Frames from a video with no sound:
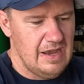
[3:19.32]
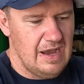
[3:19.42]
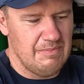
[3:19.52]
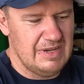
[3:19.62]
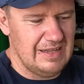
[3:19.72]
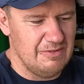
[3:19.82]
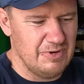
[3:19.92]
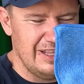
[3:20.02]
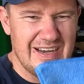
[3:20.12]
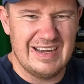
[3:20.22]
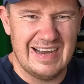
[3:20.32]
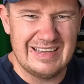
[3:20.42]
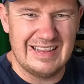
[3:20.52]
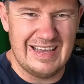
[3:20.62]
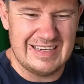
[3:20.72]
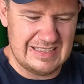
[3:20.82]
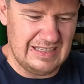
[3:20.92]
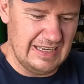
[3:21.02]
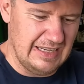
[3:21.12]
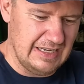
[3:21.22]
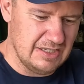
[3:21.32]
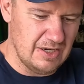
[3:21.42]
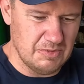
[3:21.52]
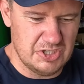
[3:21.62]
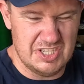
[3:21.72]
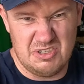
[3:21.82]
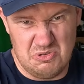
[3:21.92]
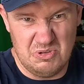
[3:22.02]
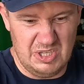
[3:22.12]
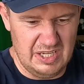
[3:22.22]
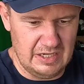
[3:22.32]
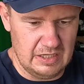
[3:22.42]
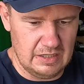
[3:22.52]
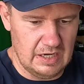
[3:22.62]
I'm not really a guy that likes cleaning, so I was just Googling.